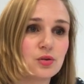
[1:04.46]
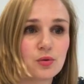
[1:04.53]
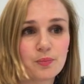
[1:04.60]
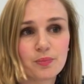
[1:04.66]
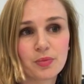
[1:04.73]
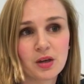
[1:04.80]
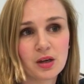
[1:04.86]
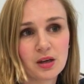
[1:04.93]
or
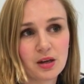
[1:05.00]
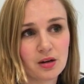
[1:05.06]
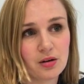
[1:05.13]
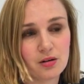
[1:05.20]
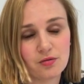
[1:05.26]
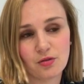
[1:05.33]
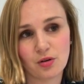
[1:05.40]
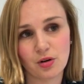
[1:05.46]

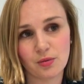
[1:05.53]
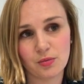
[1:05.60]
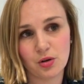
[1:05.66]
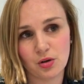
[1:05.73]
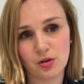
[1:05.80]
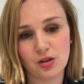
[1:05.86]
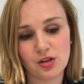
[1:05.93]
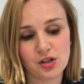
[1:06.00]
caring for
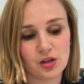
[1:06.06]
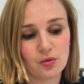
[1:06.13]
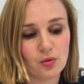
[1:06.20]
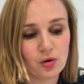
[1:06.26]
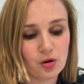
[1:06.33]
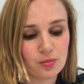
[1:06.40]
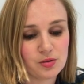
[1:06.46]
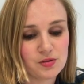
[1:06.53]
the general
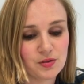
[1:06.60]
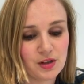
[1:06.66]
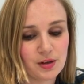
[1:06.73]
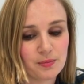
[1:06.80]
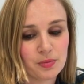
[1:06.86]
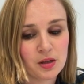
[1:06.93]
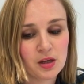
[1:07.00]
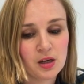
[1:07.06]
home sphere.
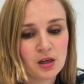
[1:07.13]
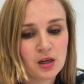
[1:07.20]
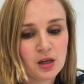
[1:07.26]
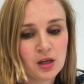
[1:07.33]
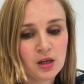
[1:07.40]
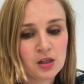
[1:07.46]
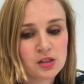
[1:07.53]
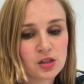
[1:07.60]

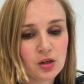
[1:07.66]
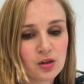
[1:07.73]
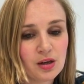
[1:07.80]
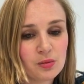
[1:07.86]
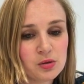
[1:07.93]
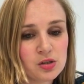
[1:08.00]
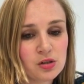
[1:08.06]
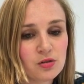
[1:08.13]
So that
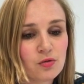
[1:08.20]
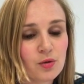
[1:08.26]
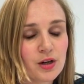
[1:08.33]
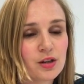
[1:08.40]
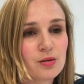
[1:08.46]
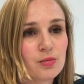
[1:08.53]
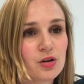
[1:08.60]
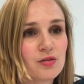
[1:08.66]
was sort of one of
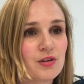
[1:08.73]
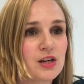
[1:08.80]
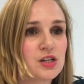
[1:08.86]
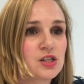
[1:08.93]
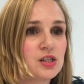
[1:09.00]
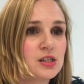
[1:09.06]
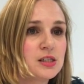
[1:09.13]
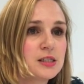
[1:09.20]
the
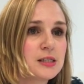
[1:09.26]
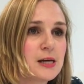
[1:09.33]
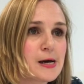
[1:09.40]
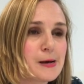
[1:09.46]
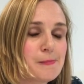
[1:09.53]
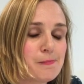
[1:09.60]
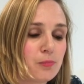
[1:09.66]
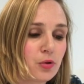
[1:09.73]
motivations.
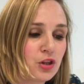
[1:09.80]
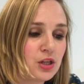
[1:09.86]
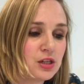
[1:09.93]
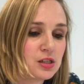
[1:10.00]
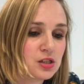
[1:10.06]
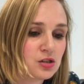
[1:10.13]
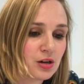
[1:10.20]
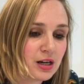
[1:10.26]
Within
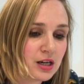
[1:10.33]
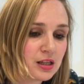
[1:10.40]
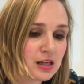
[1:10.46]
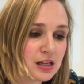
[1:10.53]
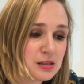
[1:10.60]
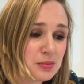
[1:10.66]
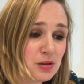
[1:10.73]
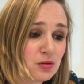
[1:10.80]
Australia, there
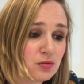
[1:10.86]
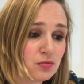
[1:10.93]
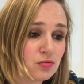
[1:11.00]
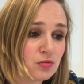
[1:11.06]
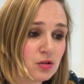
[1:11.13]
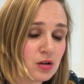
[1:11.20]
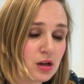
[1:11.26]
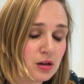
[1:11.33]
has been
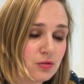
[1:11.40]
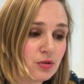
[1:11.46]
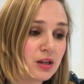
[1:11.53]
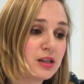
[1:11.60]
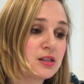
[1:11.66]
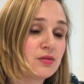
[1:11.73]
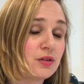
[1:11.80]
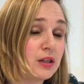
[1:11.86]

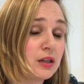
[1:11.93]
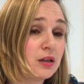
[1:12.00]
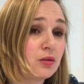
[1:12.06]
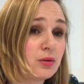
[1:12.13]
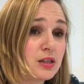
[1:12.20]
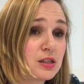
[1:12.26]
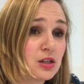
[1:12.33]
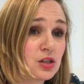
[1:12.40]
relatively little
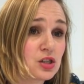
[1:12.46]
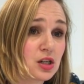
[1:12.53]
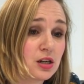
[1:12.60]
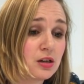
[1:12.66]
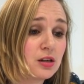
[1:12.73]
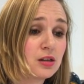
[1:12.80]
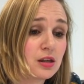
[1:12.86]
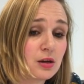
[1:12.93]
research on
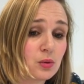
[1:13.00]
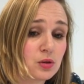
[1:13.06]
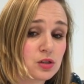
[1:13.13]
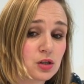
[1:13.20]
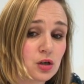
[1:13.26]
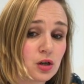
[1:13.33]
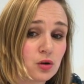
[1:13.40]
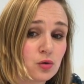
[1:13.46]
it. There was
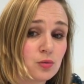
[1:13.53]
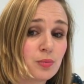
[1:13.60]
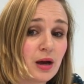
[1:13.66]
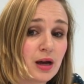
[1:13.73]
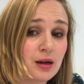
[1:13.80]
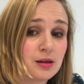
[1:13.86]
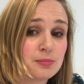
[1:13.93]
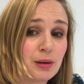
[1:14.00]
a good
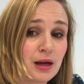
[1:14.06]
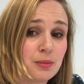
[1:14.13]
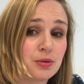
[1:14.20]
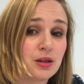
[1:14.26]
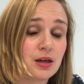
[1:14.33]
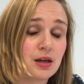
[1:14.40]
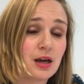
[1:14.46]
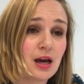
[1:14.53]
paper
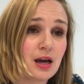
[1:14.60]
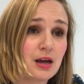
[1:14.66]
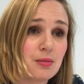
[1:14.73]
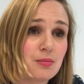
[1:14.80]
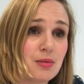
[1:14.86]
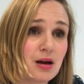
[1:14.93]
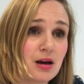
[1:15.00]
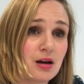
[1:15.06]
that
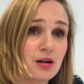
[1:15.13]
came